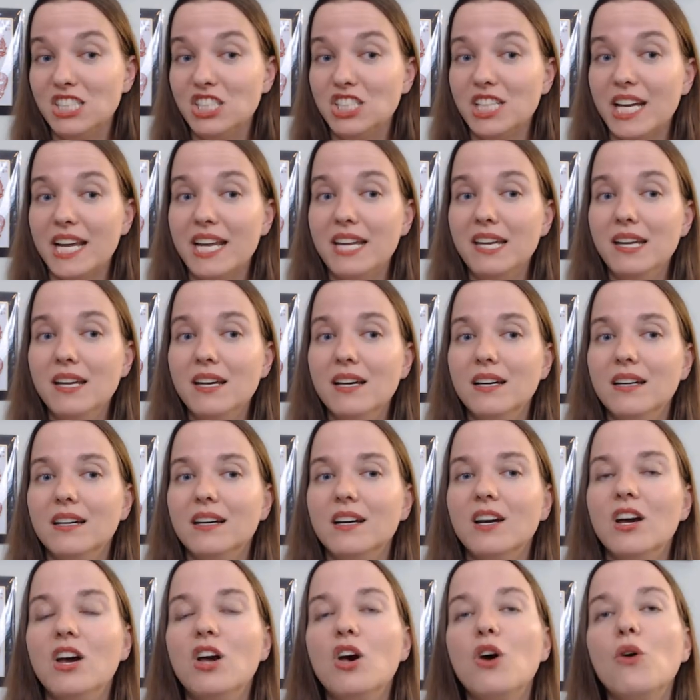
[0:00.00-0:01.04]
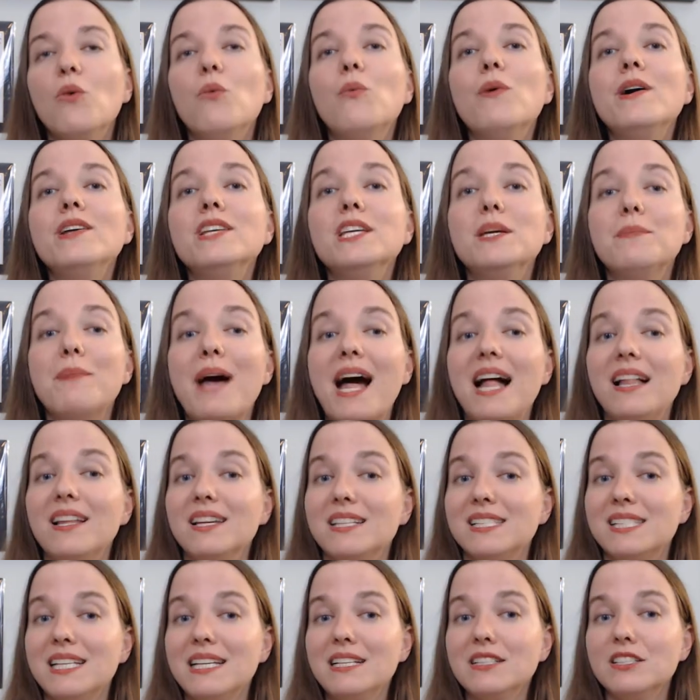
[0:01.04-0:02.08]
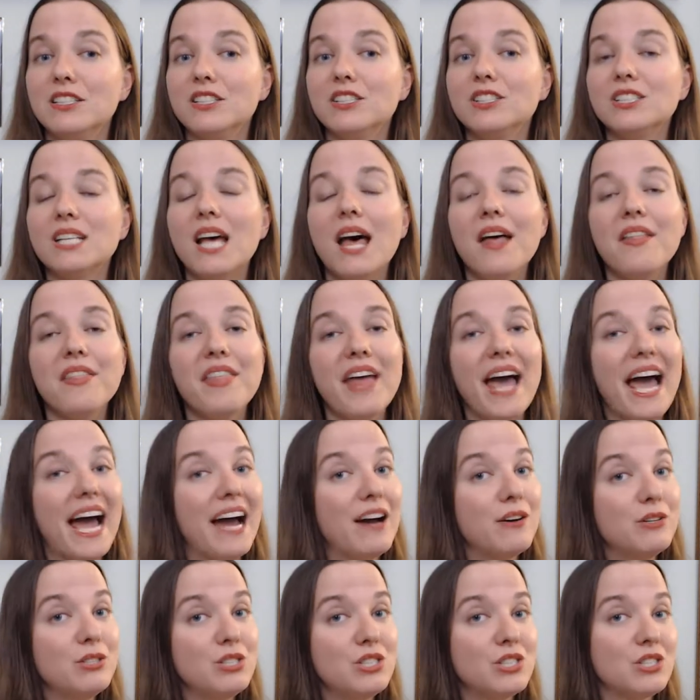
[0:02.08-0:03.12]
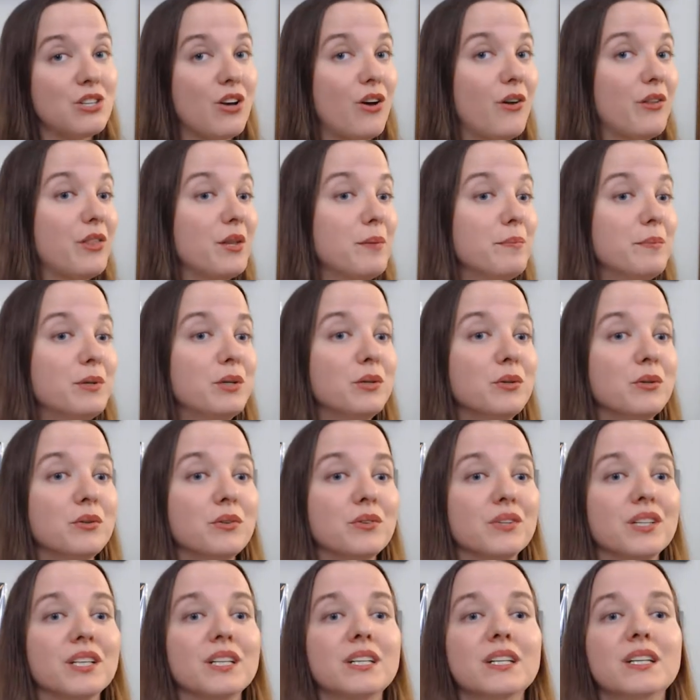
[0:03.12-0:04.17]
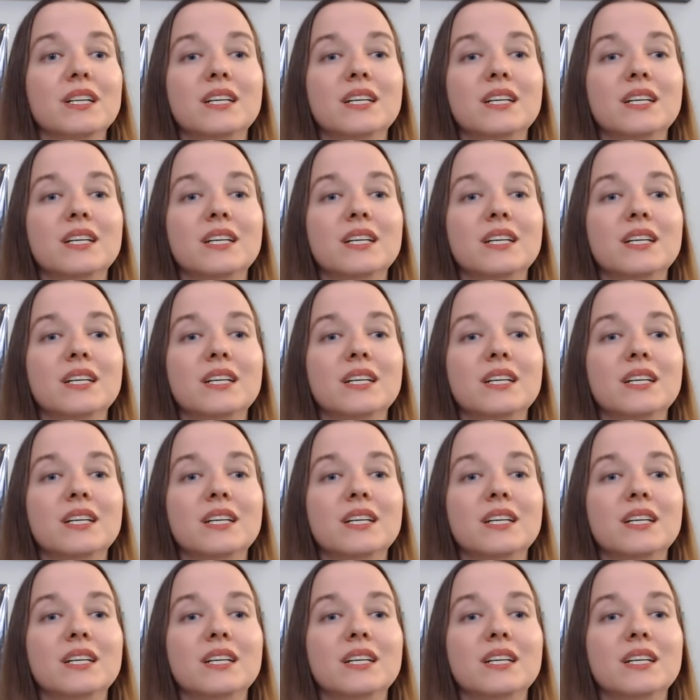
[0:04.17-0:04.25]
Jinn, William Alexander's The House on the Moon,